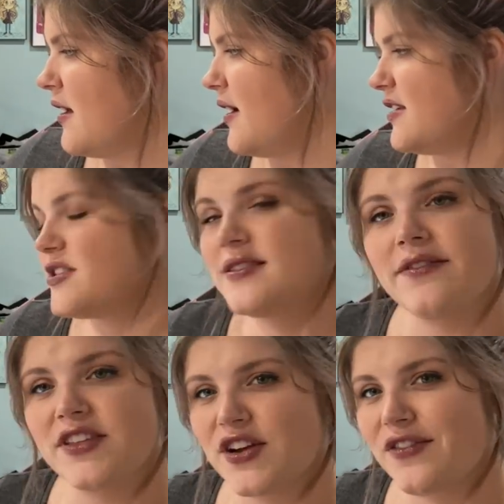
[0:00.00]
I just love
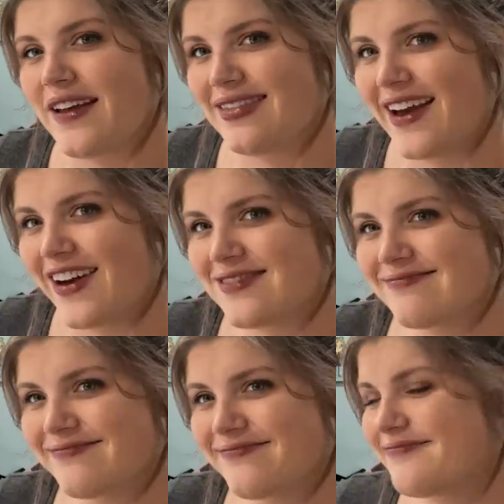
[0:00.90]
that they're right there.
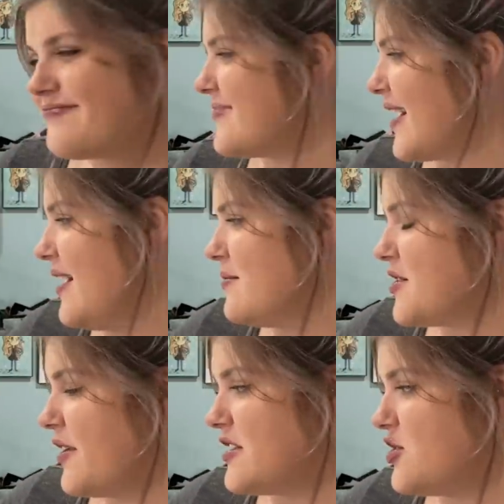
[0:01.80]
Um,
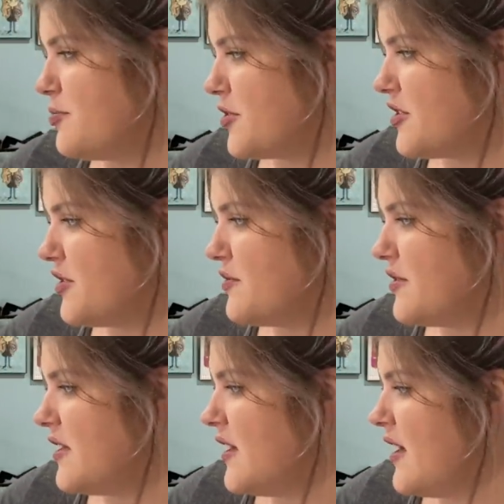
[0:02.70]
so I super glued